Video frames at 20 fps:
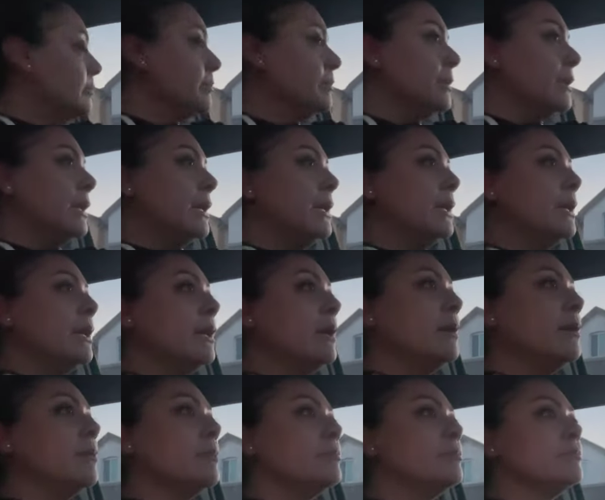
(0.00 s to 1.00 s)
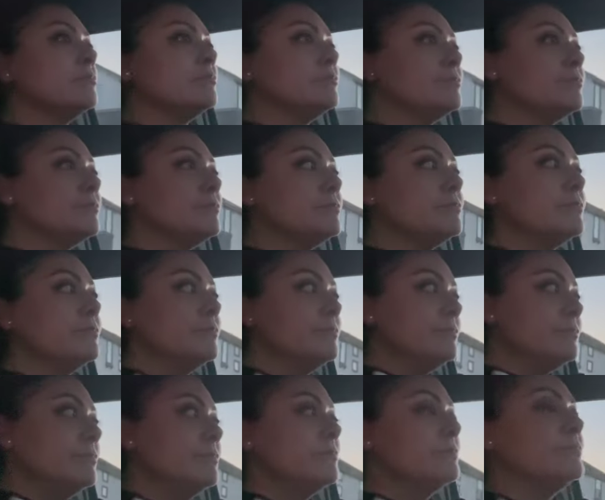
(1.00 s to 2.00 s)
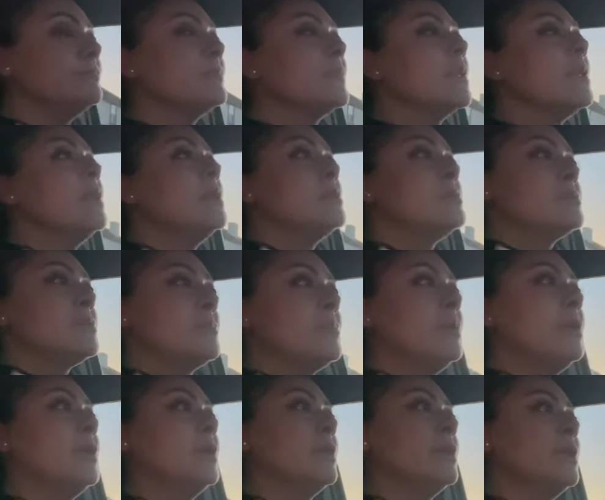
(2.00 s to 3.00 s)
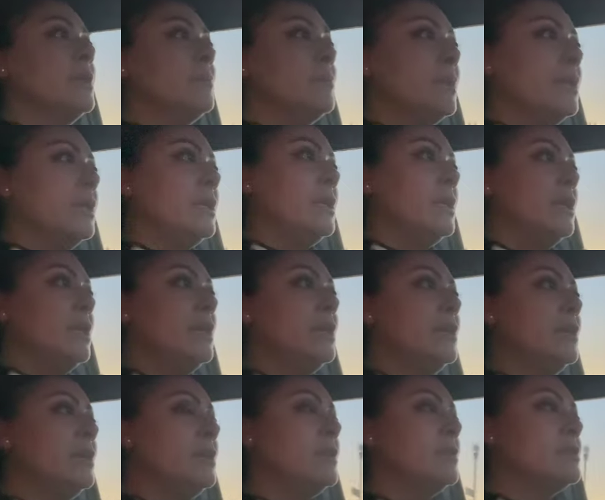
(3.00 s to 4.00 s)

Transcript: But um, so I'm here to get my kid.